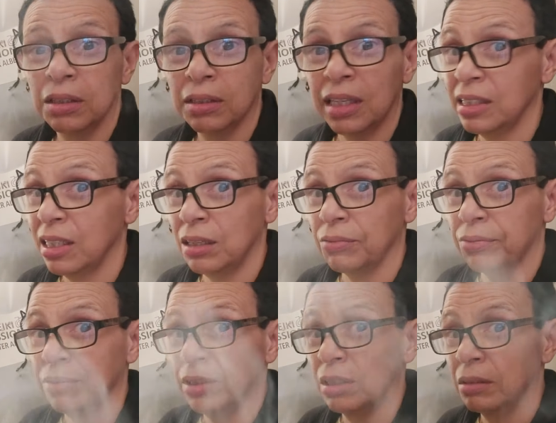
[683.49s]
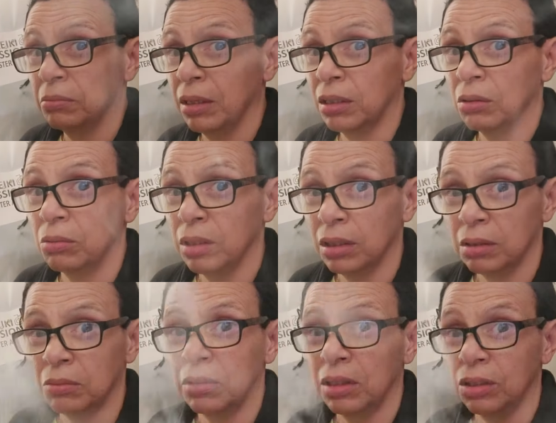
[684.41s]
That's not a friend, by the way,
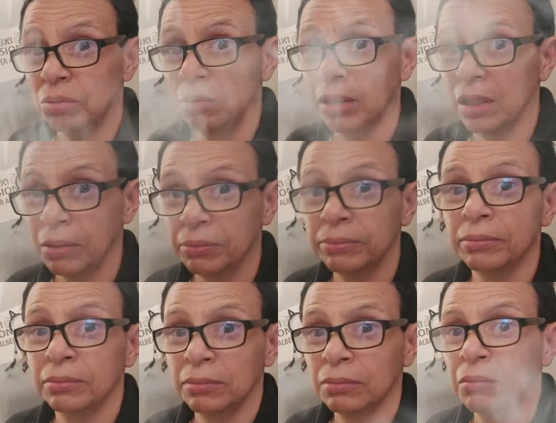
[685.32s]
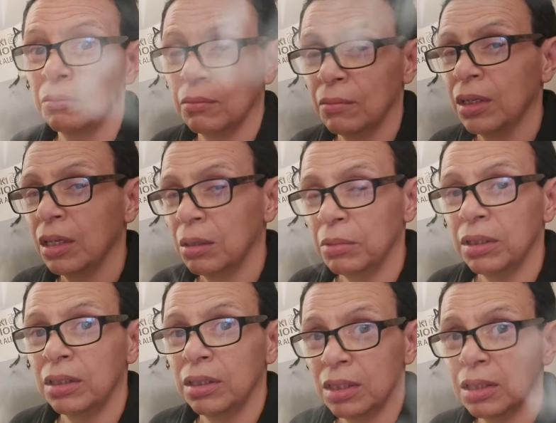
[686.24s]
when they do that.
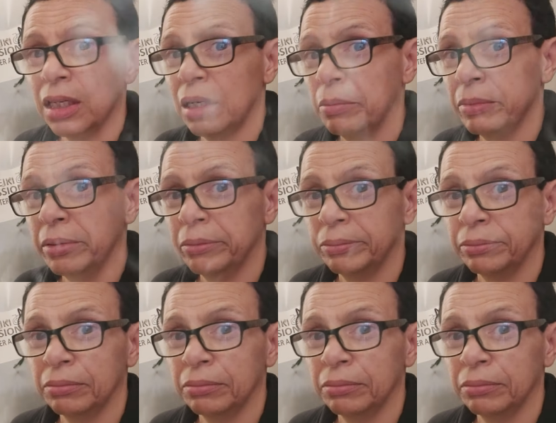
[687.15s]
But it does happen.